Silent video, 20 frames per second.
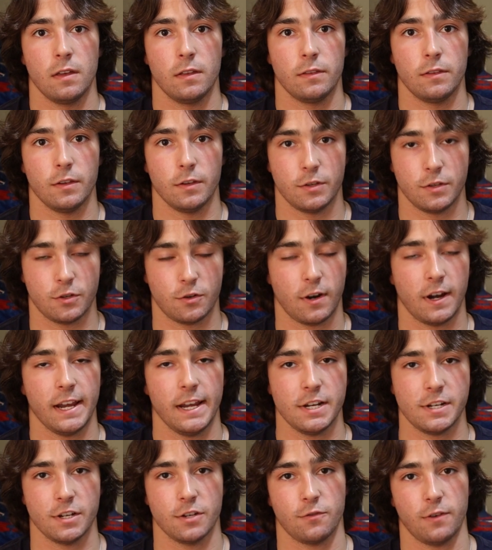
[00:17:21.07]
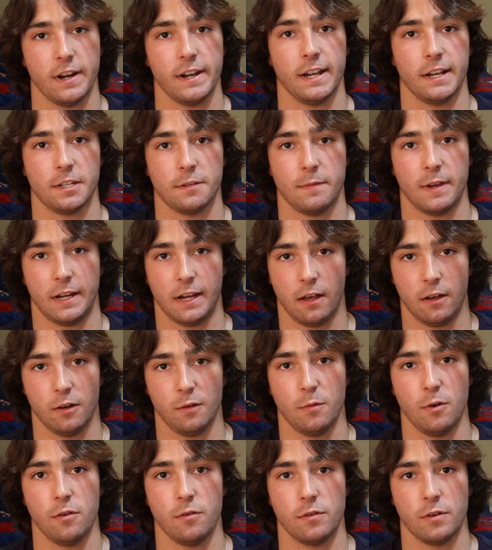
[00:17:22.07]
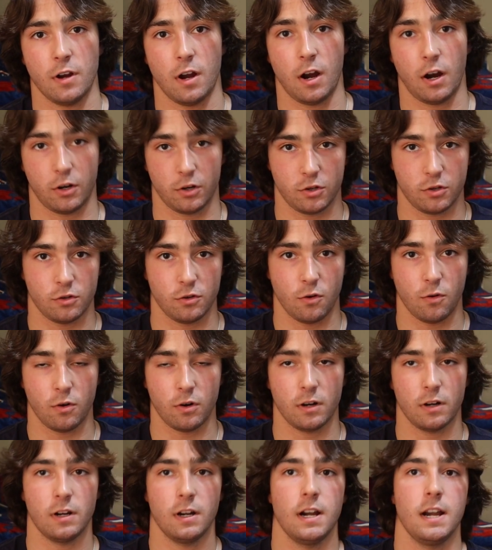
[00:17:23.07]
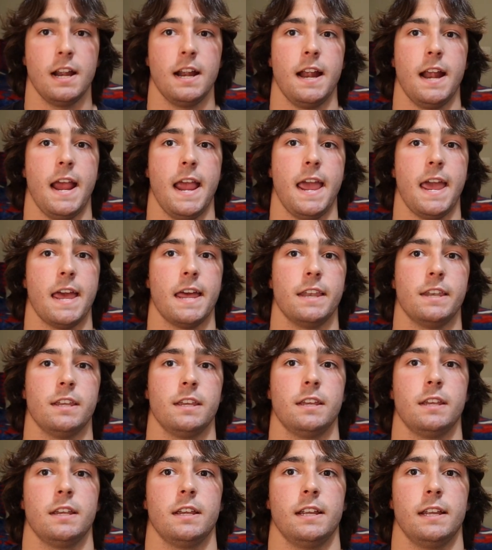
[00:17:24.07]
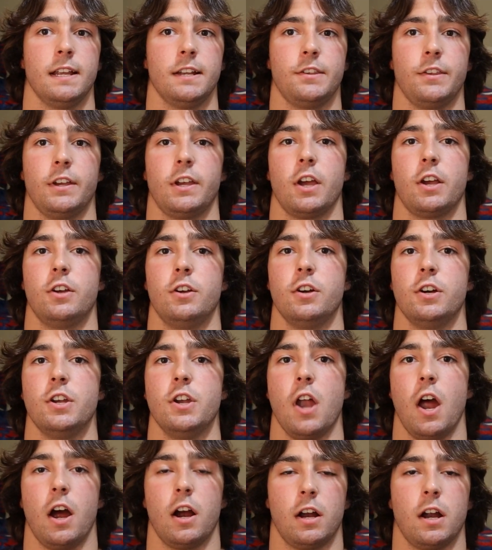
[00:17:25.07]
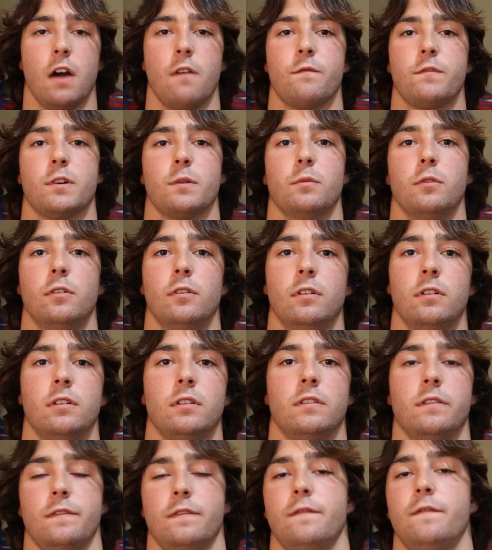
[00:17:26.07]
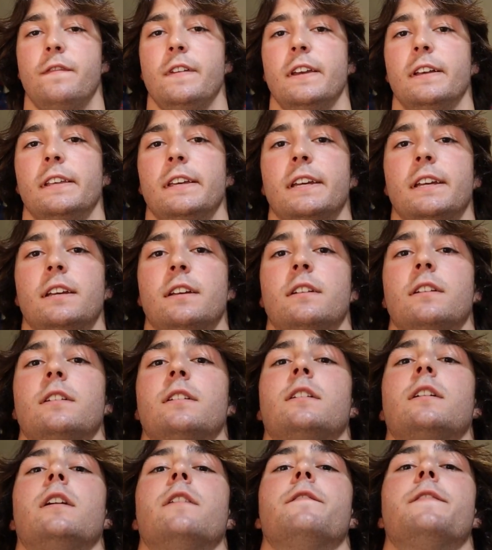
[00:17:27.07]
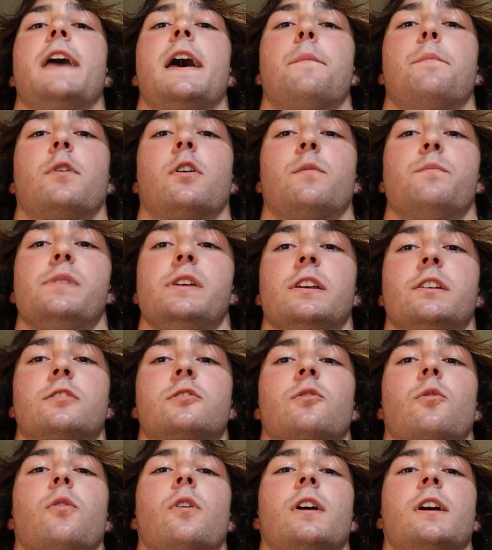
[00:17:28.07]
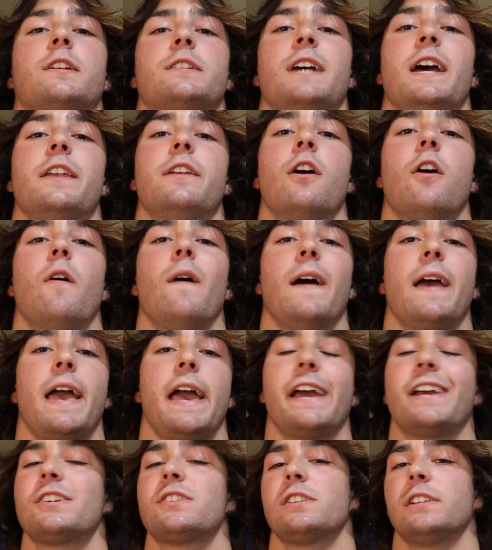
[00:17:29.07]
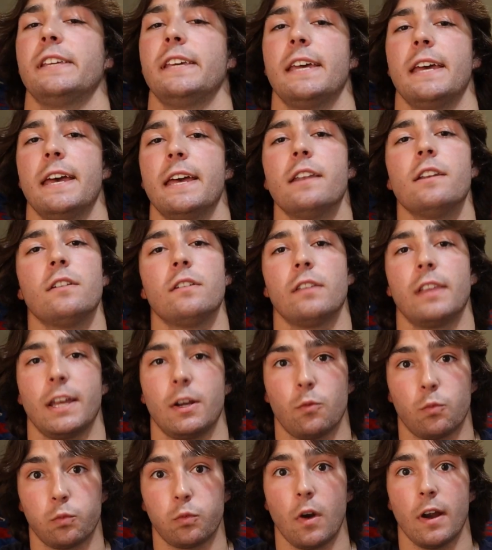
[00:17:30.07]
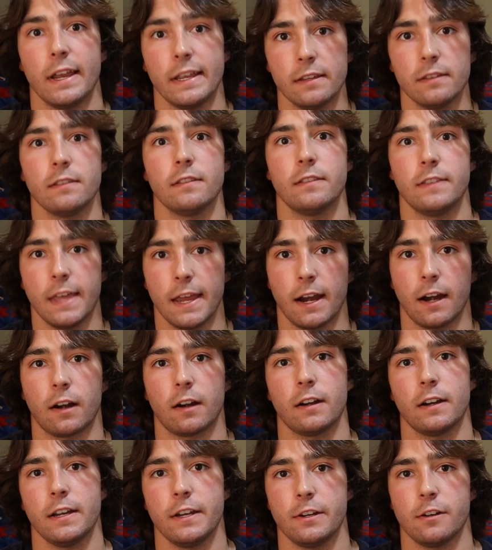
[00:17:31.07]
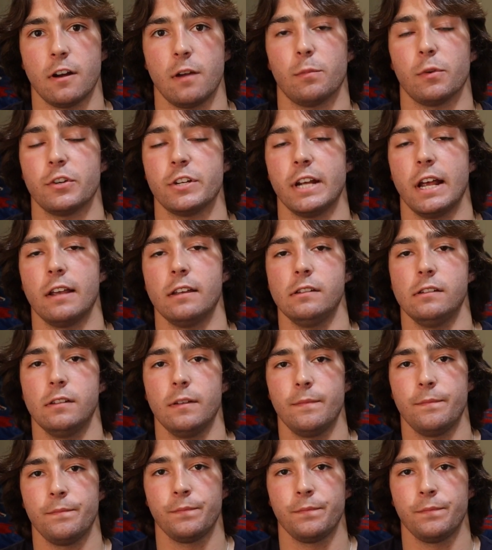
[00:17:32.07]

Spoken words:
the striations right next to my collarbone are sore, and it's like a good uncomfortable feeling of that part being sore, because I know I actually hit like right there in your upper chest.